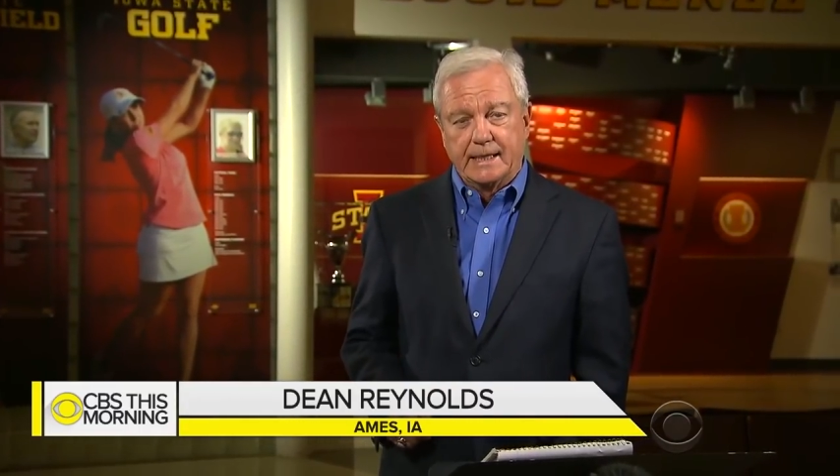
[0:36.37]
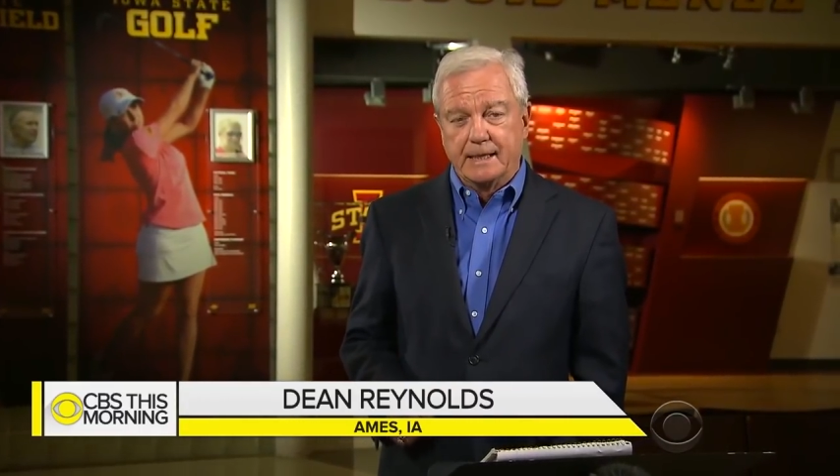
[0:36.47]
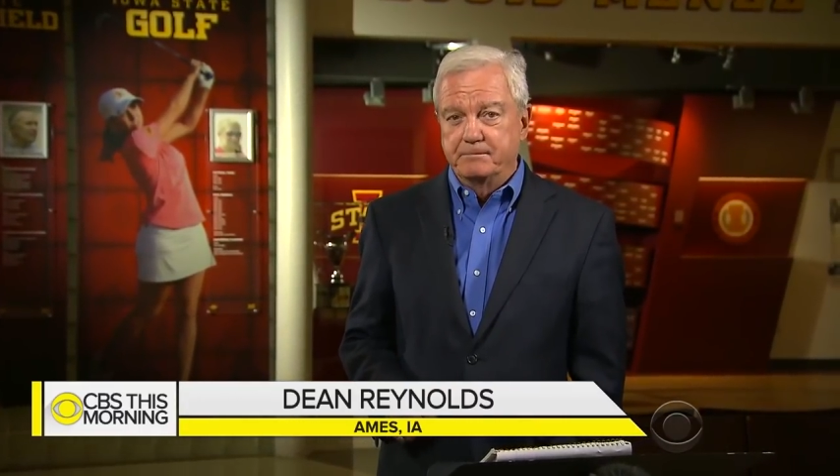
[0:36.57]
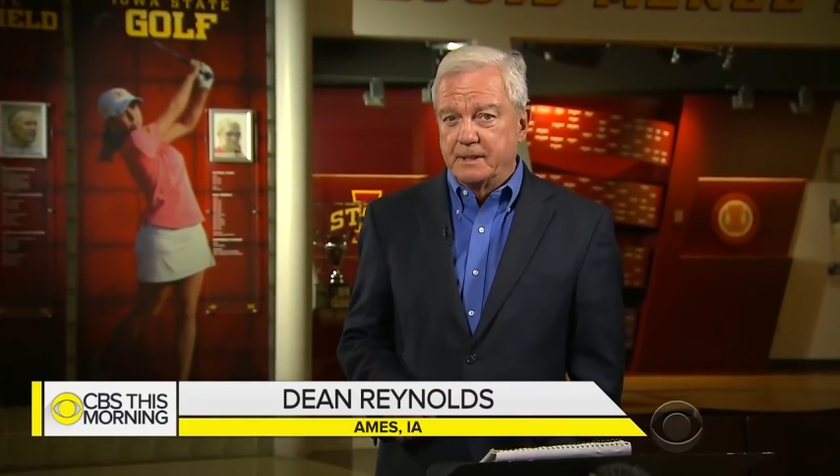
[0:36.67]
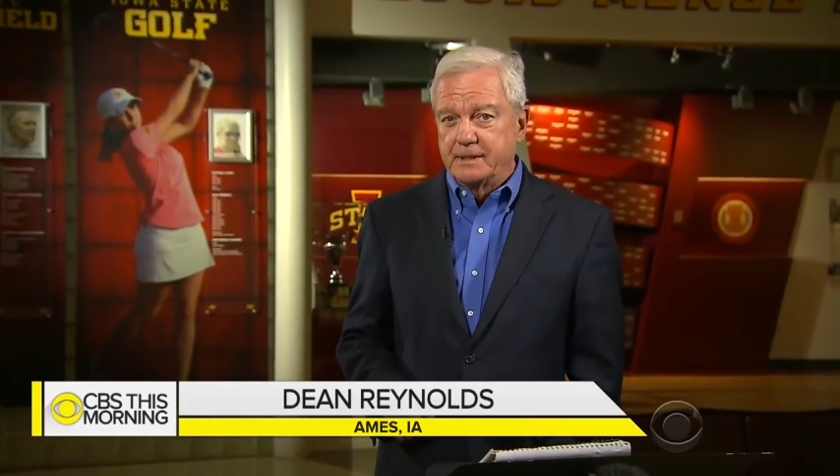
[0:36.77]

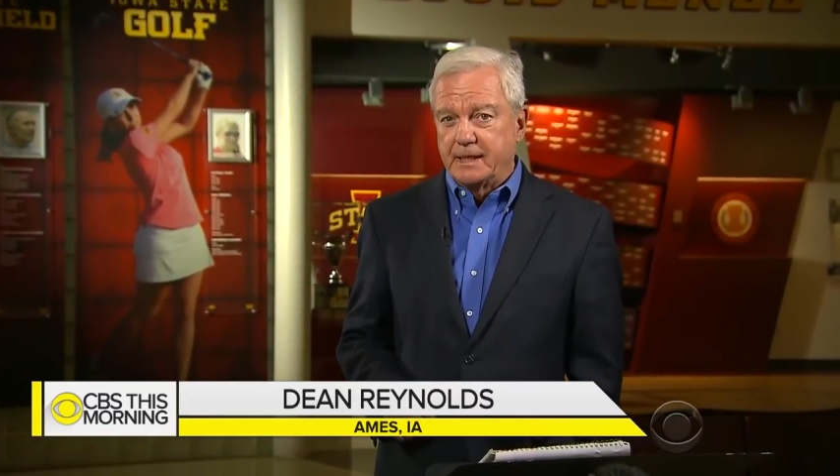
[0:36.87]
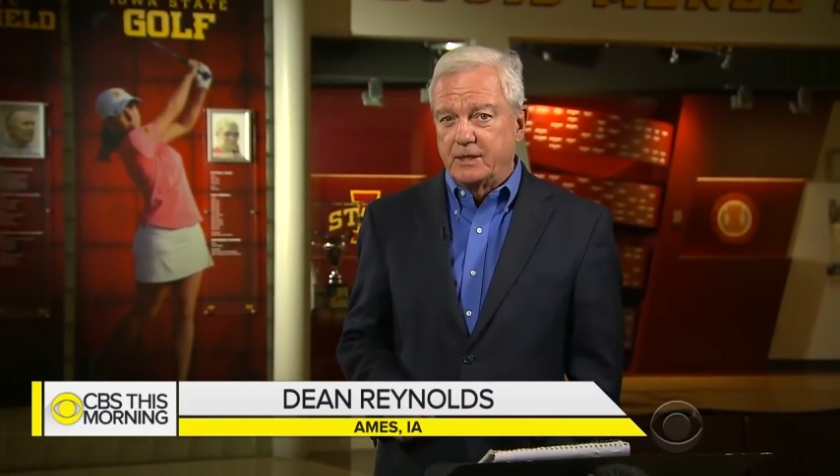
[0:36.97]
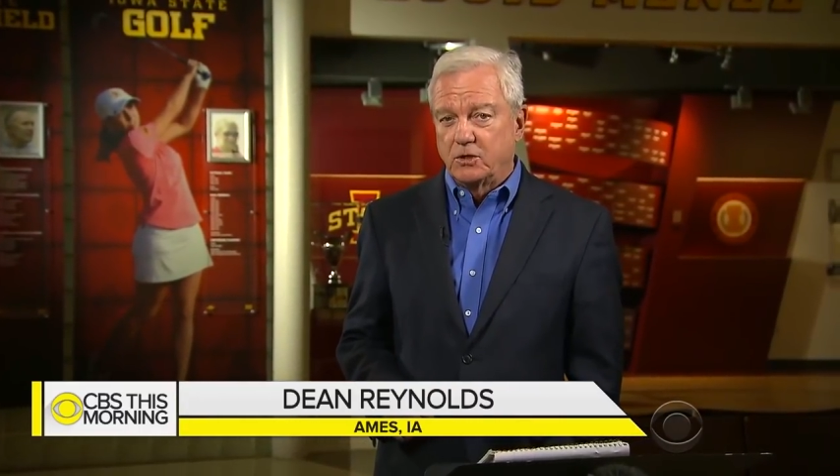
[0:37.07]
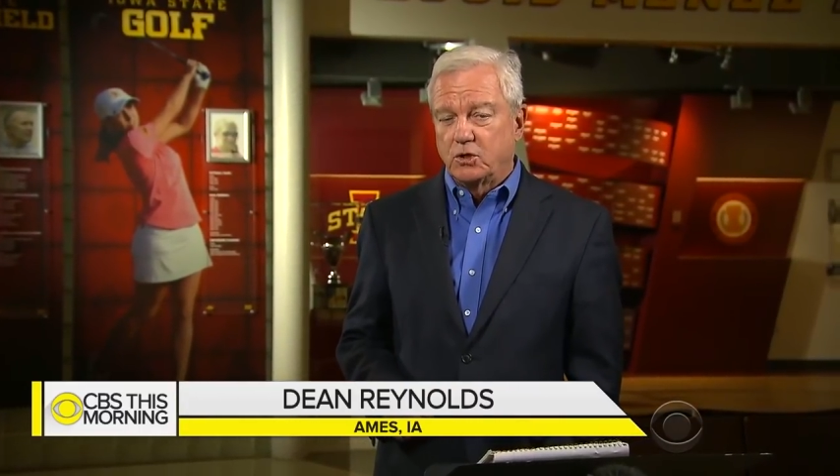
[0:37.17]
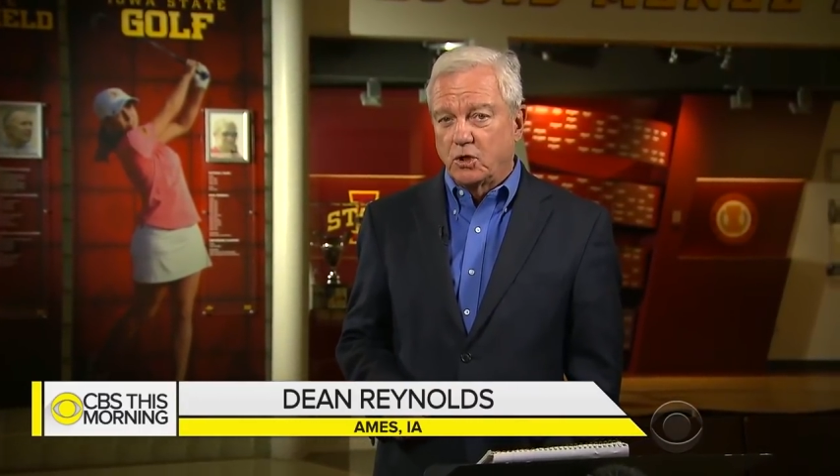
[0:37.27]
On
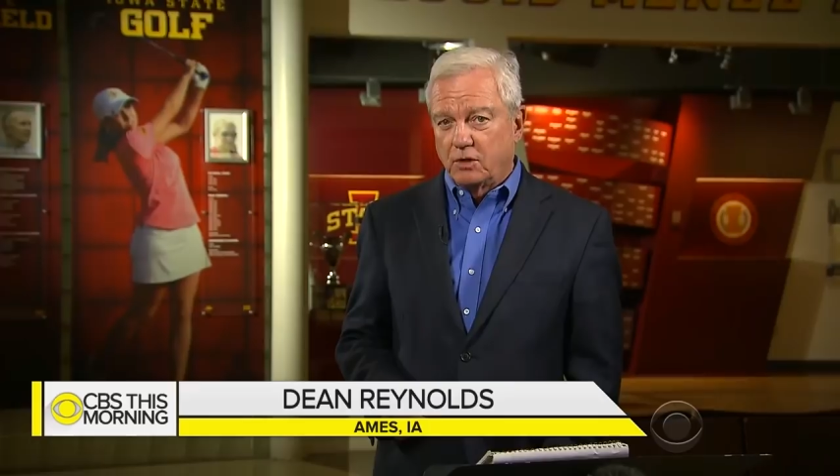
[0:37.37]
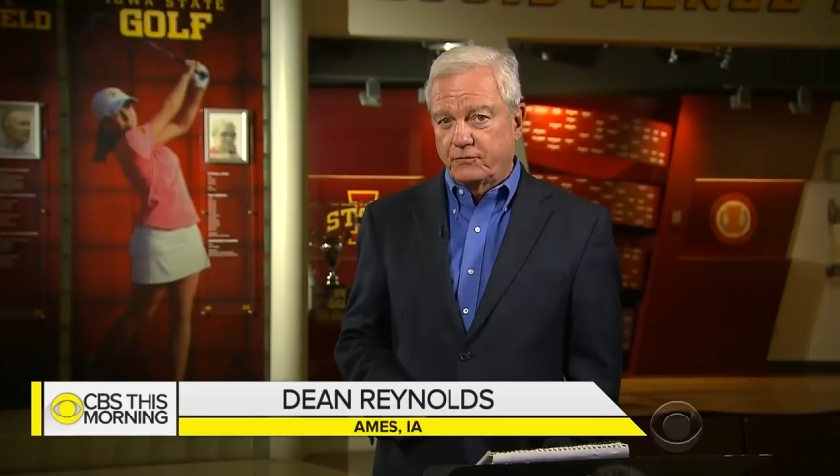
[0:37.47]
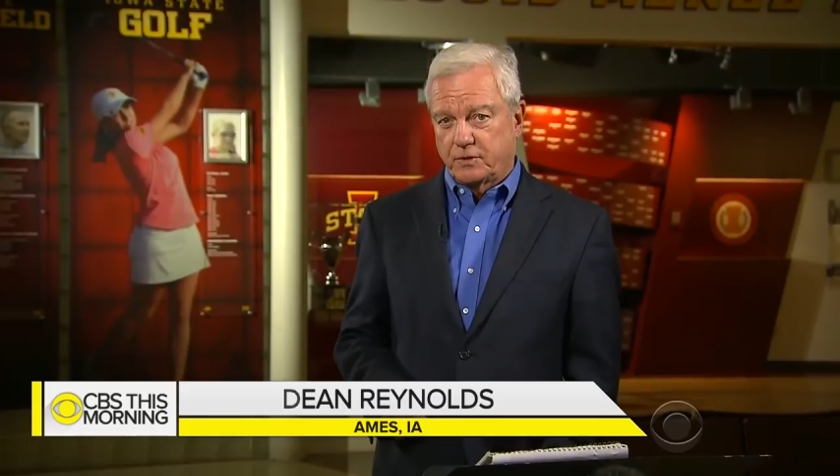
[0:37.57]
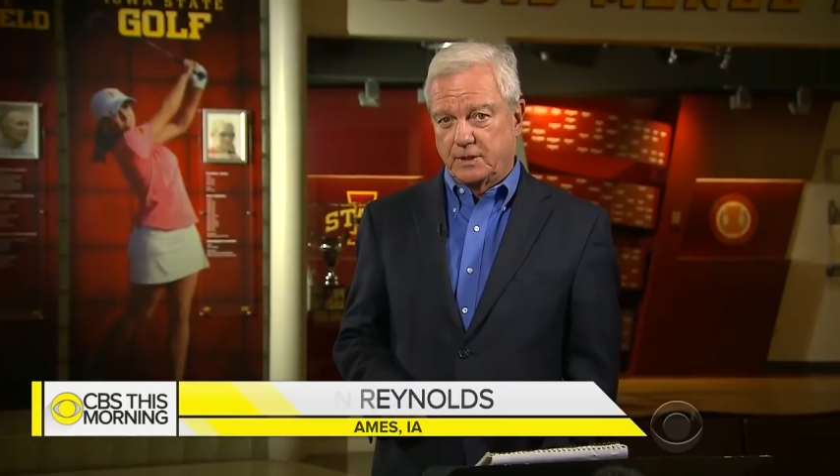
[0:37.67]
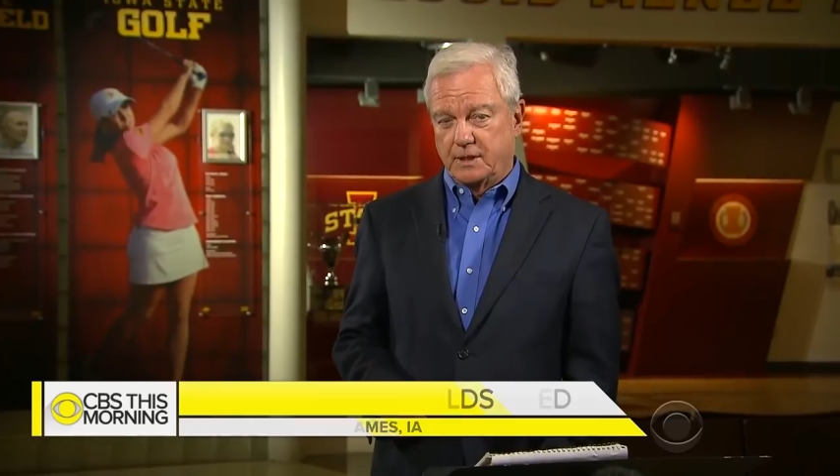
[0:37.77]
Monday, her
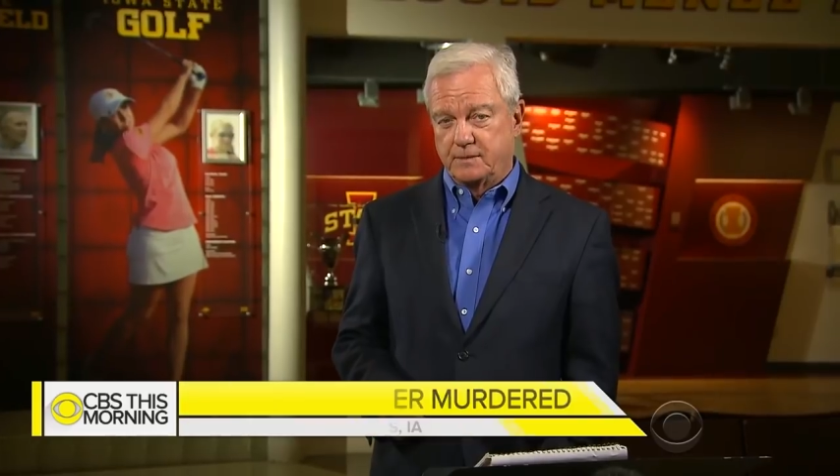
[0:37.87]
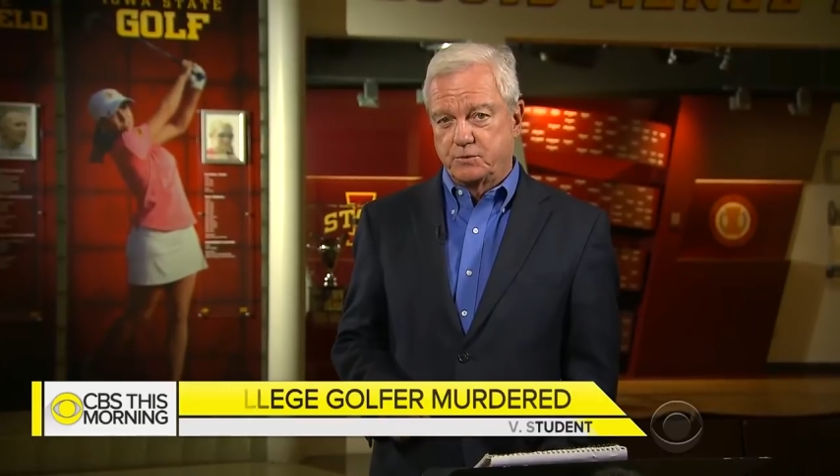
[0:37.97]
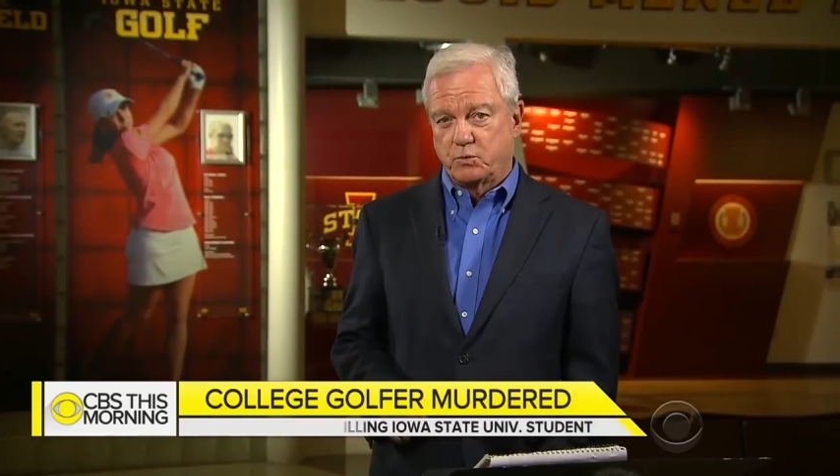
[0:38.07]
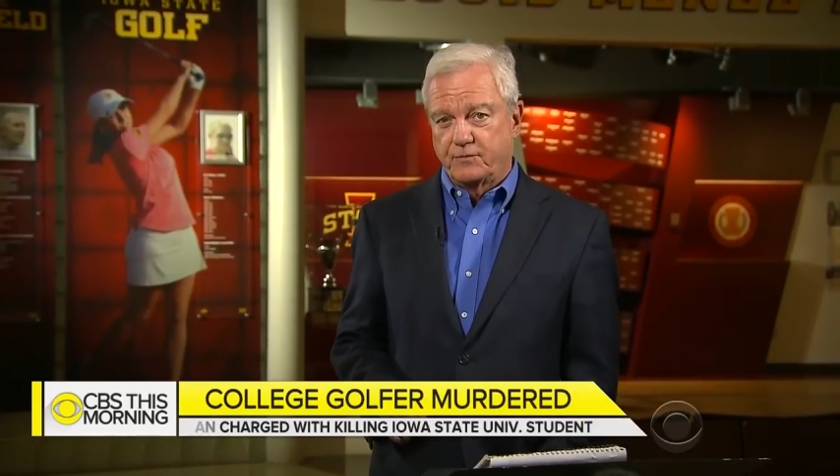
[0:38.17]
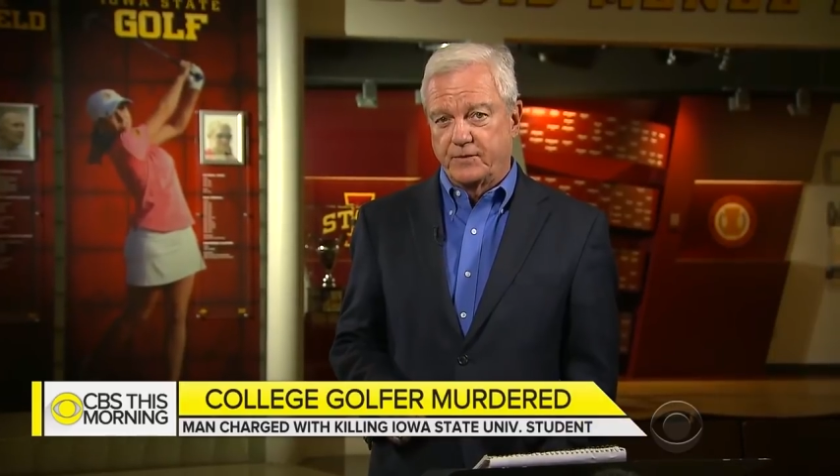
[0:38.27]
golf
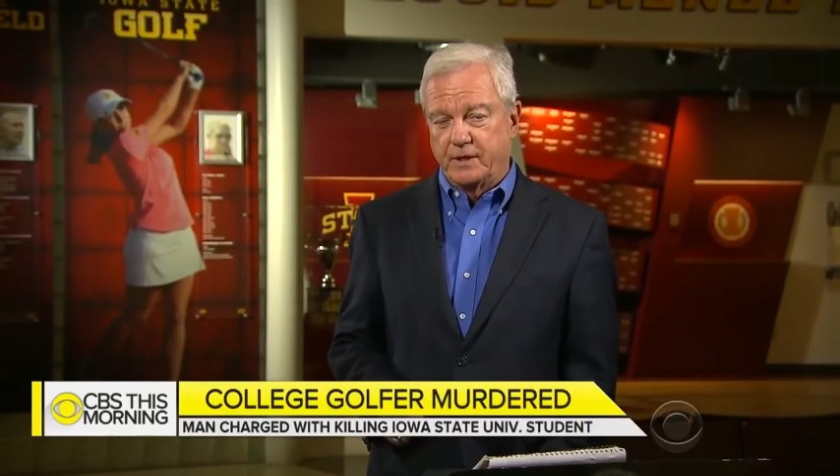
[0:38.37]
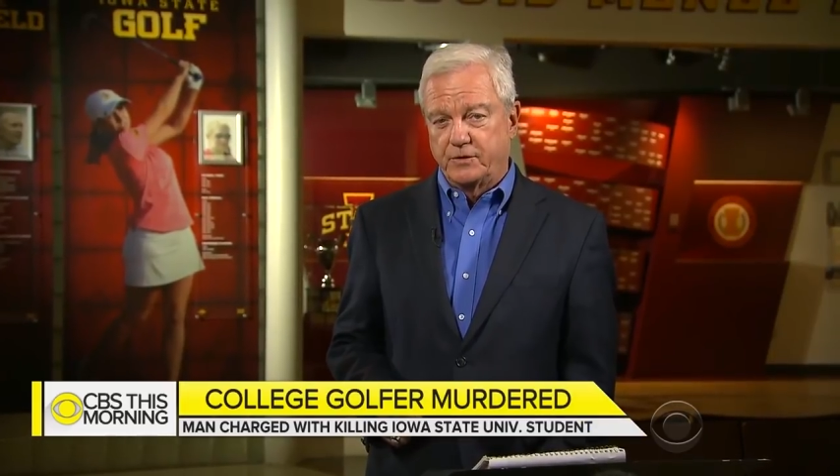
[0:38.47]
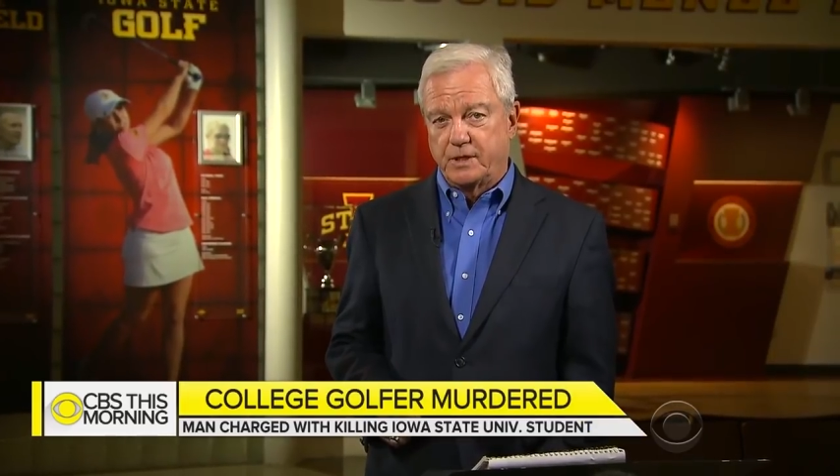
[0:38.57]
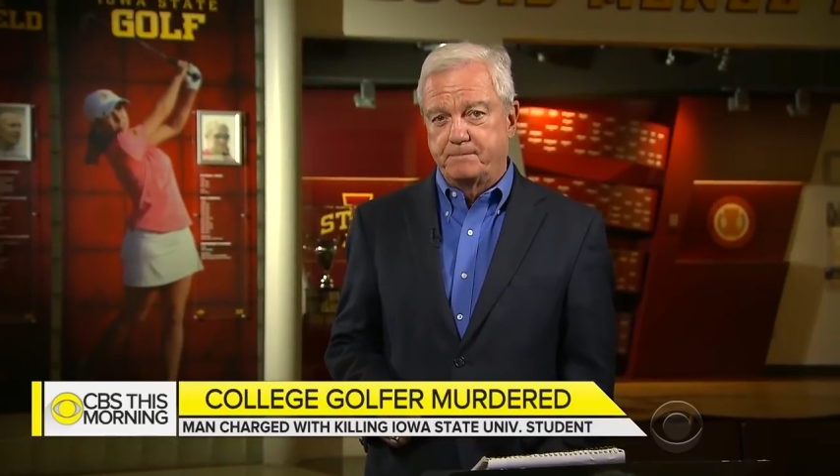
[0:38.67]
clubs were found